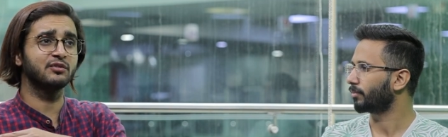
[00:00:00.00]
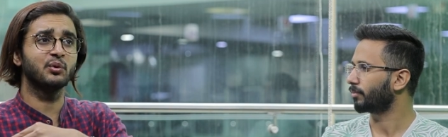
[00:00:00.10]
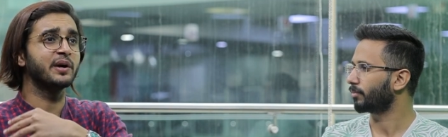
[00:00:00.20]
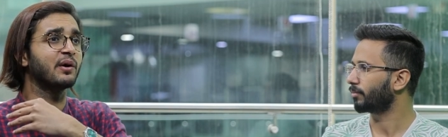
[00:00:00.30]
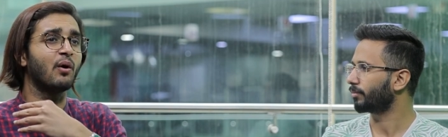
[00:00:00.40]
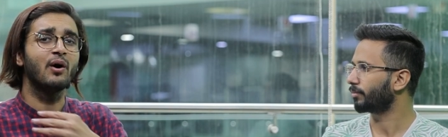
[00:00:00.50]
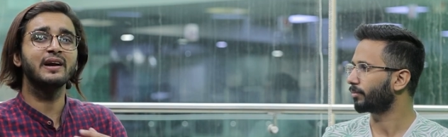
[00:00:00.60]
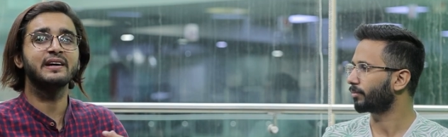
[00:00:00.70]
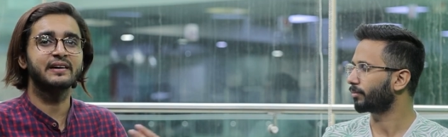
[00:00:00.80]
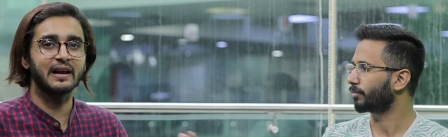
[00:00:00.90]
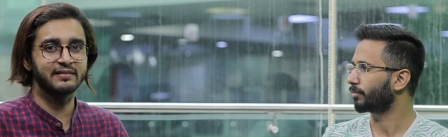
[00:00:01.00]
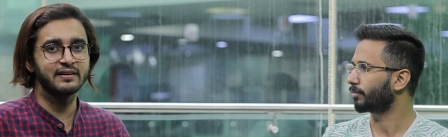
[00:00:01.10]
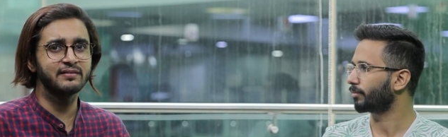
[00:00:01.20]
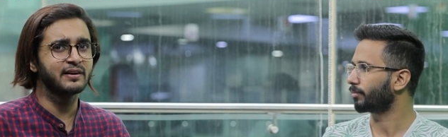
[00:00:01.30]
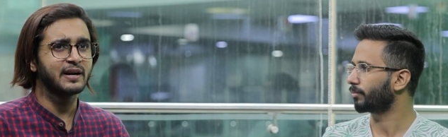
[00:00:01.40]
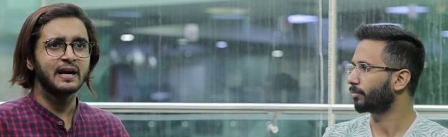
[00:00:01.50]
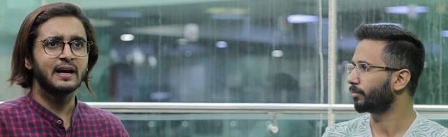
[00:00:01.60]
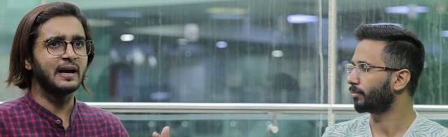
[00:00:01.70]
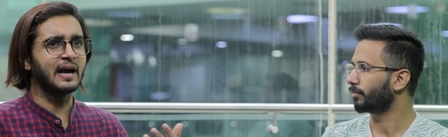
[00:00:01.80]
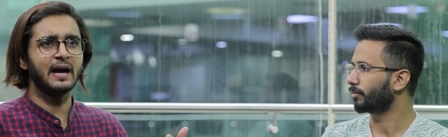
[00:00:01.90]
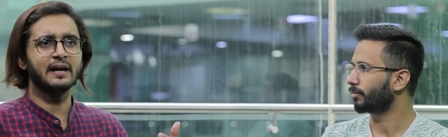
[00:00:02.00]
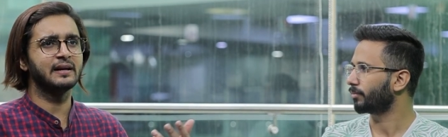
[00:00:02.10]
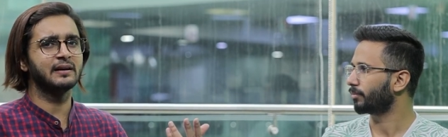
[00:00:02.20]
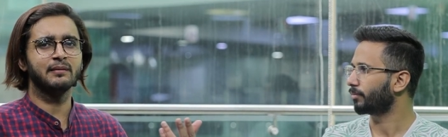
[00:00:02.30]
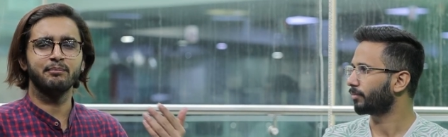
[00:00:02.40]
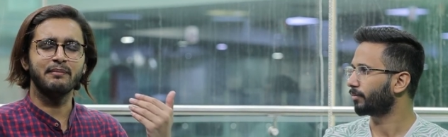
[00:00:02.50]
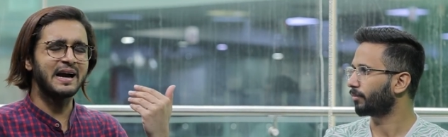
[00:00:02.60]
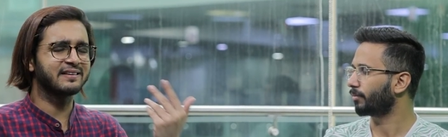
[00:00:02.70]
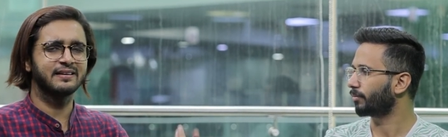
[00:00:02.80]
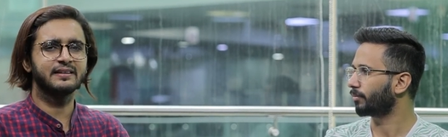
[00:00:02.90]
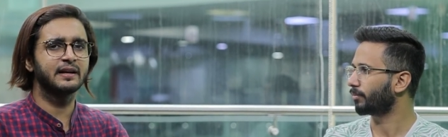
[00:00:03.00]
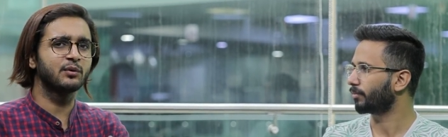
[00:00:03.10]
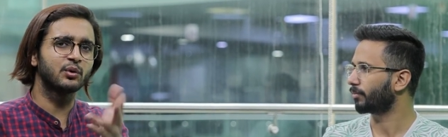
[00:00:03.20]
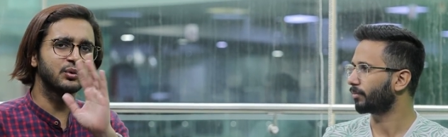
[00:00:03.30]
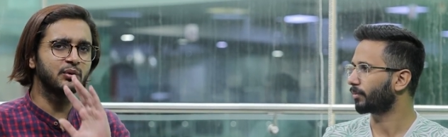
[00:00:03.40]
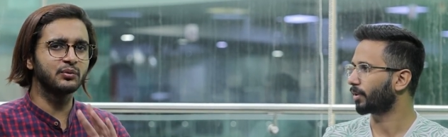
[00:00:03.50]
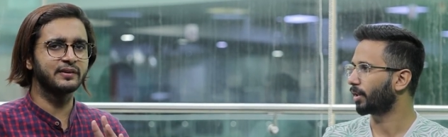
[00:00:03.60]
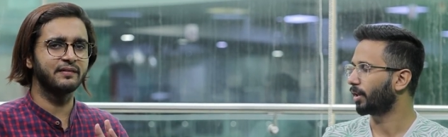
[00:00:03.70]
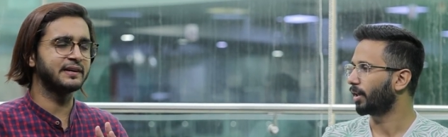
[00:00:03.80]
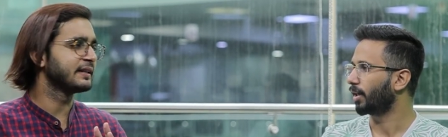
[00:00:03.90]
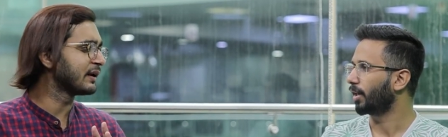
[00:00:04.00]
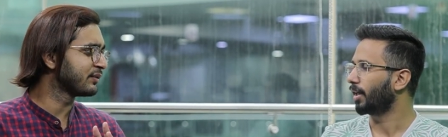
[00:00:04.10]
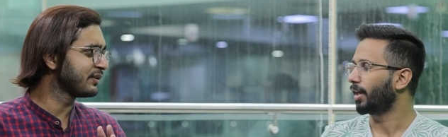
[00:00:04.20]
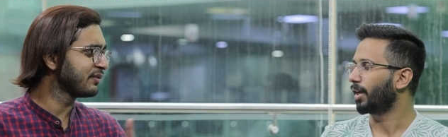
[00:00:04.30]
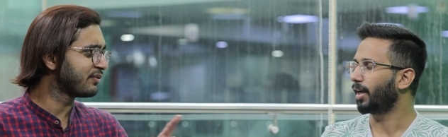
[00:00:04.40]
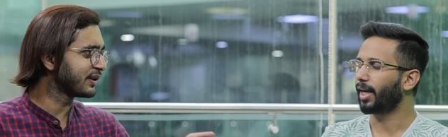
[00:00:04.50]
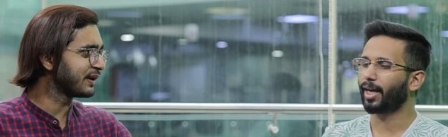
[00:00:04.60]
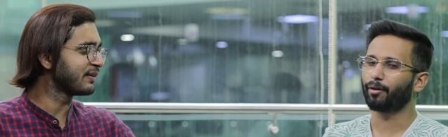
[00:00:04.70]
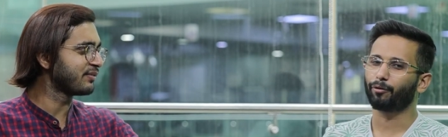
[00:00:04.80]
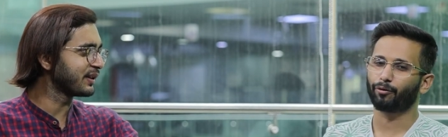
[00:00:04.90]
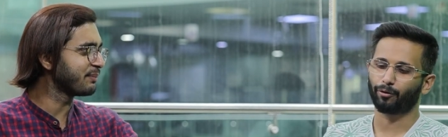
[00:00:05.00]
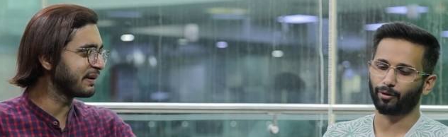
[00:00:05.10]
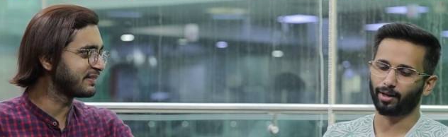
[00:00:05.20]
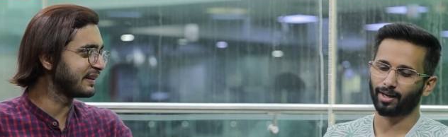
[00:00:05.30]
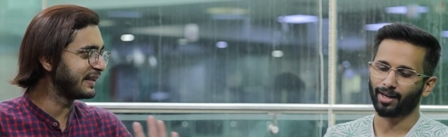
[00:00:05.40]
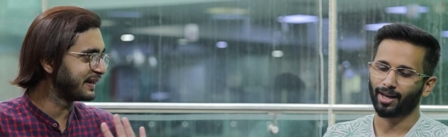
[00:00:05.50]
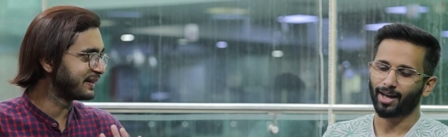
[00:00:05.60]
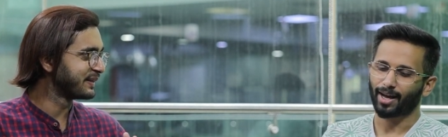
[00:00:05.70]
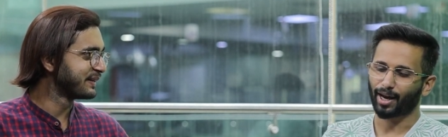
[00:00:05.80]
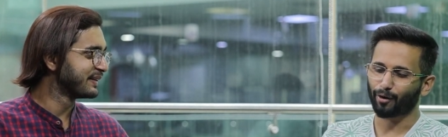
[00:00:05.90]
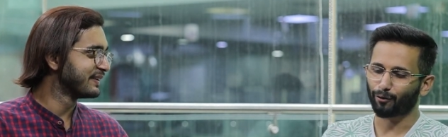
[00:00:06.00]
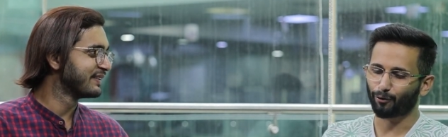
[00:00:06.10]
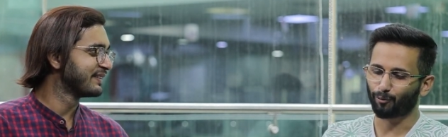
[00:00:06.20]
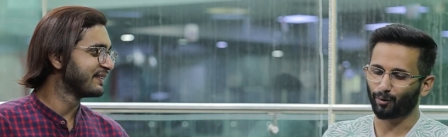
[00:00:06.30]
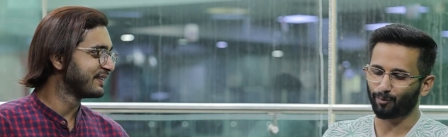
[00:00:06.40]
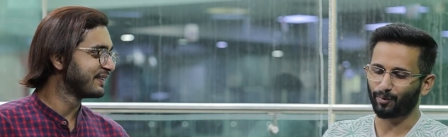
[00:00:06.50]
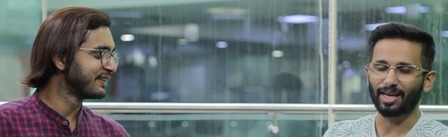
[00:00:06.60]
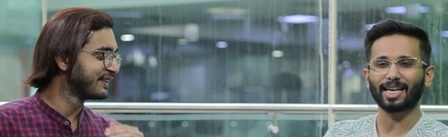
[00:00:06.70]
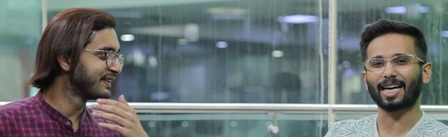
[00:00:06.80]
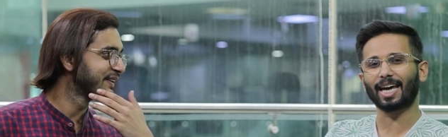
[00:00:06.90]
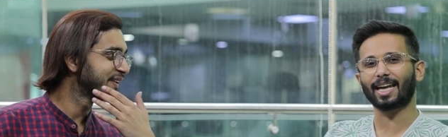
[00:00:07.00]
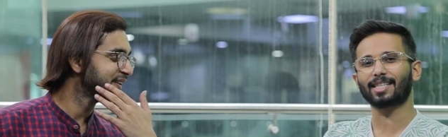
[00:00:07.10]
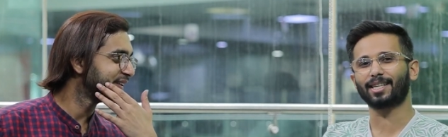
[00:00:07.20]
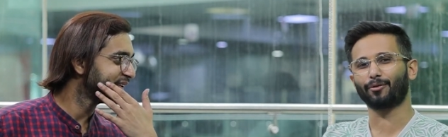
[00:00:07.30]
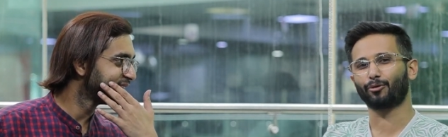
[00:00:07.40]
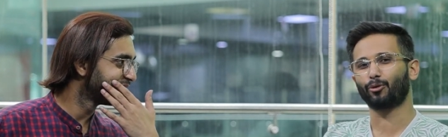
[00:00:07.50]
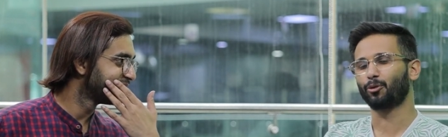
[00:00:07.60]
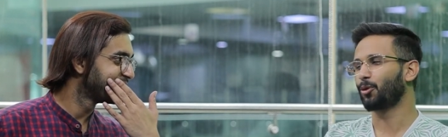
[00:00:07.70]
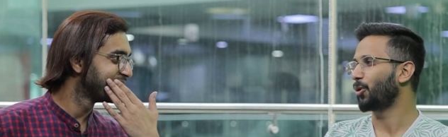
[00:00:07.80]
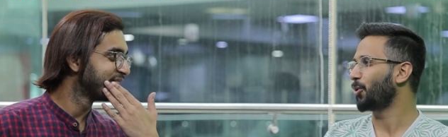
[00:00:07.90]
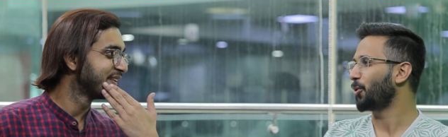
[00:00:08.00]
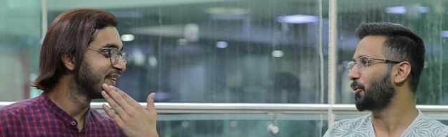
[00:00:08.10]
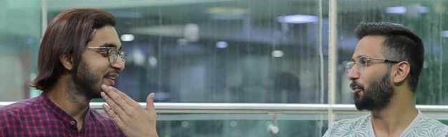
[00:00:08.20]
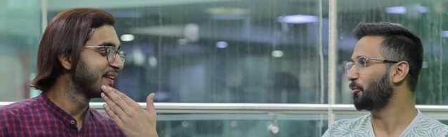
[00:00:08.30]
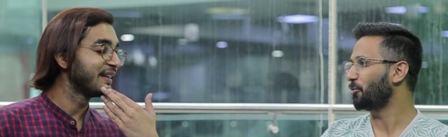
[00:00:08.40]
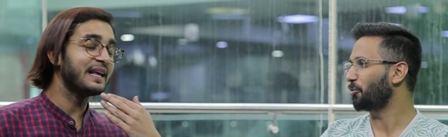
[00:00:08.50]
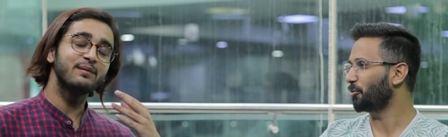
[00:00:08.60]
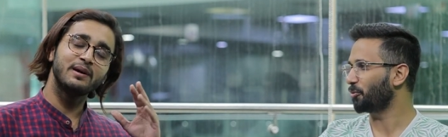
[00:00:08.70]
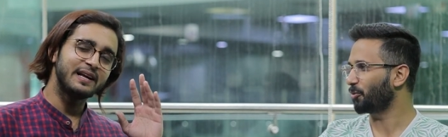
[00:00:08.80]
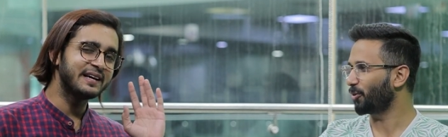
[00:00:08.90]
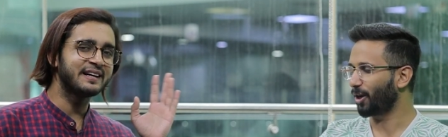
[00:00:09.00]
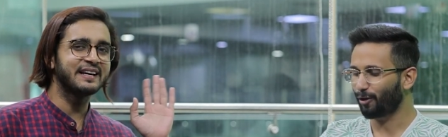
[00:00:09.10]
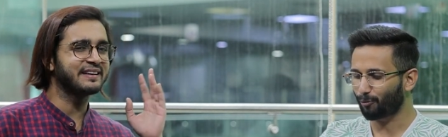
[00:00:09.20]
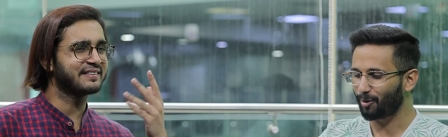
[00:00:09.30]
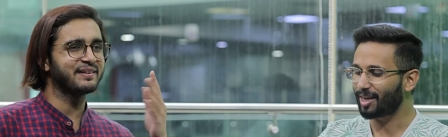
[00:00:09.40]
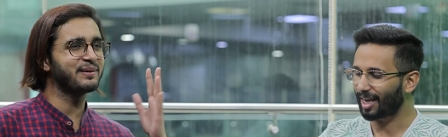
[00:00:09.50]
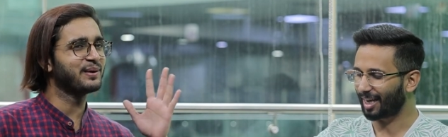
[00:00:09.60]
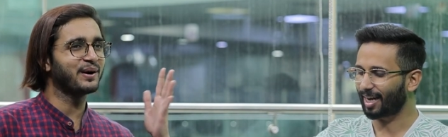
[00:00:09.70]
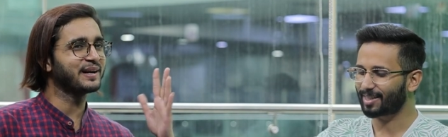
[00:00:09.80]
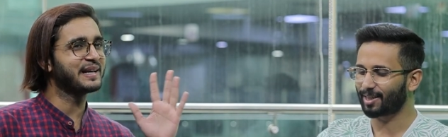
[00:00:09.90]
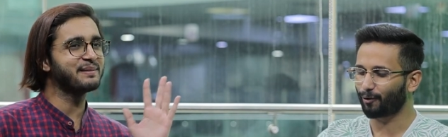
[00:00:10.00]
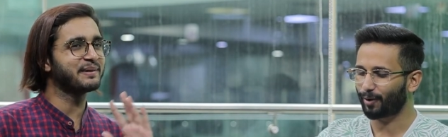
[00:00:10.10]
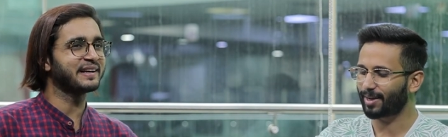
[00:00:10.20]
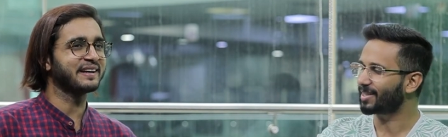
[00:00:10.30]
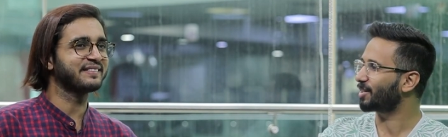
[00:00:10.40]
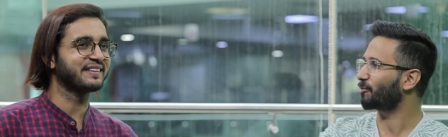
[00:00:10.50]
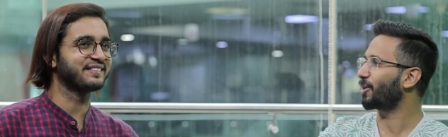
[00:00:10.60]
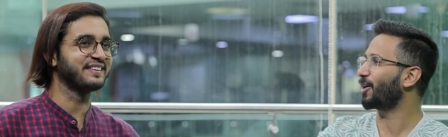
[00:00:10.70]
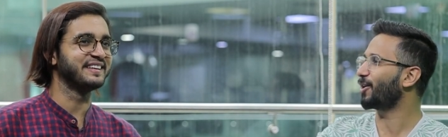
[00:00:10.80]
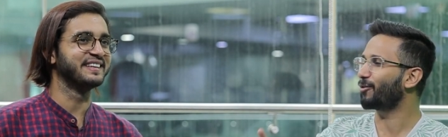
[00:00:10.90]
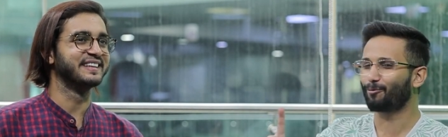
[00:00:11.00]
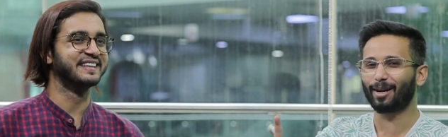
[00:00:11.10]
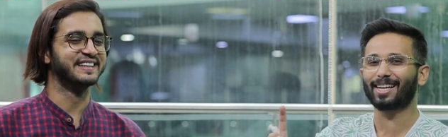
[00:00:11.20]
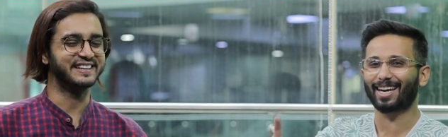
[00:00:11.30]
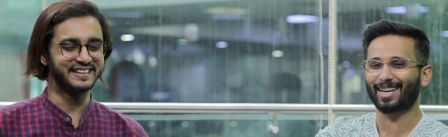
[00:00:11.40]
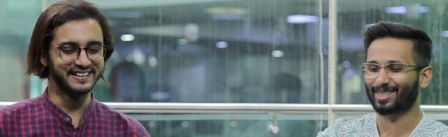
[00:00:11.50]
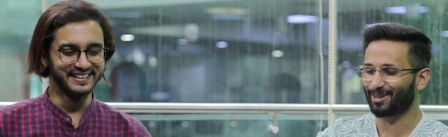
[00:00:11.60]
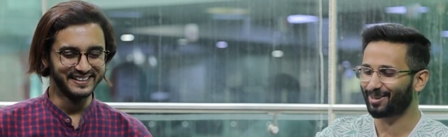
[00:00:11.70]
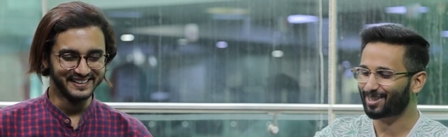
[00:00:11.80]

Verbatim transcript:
Speaker 1: is going all aggressive and uh, max it can go to 70000 for the if, for the pixel 8
Speaker 2: if being aggressive they will increase if being aggressive is if being aggressive